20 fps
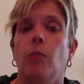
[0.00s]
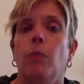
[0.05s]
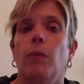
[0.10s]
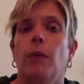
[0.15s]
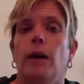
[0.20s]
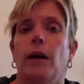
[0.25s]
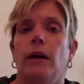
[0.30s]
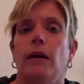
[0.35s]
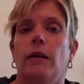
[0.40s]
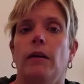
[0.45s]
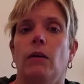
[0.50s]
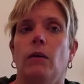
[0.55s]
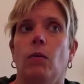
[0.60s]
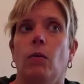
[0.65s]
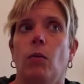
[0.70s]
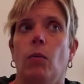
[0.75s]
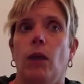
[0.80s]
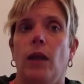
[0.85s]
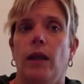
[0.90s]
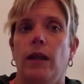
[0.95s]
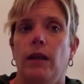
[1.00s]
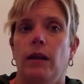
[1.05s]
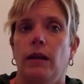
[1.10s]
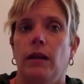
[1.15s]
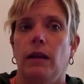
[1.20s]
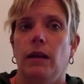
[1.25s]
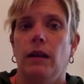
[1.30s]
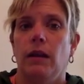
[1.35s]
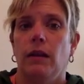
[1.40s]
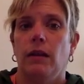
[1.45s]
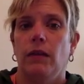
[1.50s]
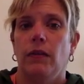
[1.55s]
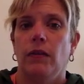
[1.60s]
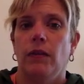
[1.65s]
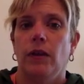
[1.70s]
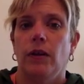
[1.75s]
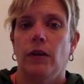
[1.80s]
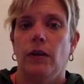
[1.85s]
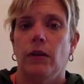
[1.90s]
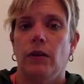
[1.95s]
But when
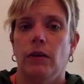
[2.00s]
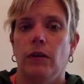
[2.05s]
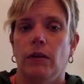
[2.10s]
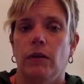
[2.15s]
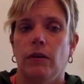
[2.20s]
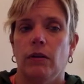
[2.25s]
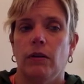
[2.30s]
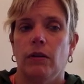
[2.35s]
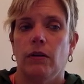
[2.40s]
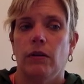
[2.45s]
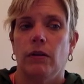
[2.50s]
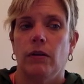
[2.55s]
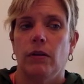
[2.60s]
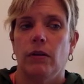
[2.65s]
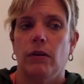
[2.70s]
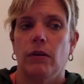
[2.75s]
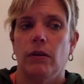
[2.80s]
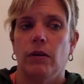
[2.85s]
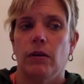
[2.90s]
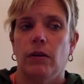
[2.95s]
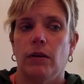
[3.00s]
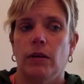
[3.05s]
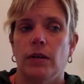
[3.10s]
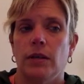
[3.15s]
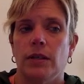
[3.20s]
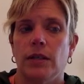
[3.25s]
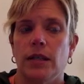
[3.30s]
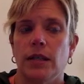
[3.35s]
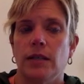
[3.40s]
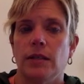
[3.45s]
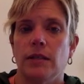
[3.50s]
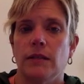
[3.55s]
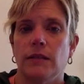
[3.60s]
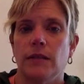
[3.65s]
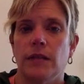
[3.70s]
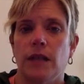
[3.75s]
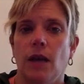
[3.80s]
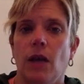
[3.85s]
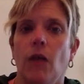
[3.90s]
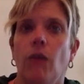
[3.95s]
the sense of
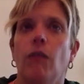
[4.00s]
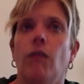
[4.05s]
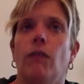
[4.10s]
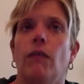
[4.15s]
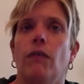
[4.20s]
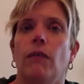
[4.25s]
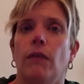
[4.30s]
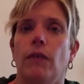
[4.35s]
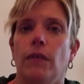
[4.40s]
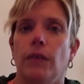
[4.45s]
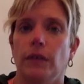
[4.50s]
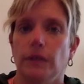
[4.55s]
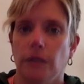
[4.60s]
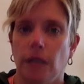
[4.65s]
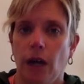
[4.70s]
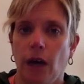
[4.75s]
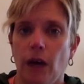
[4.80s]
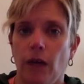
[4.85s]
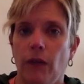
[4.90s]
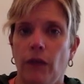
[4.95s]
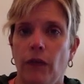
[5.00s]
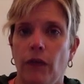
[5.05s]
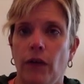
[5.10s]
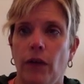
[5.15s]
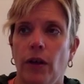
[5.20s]
self, the love,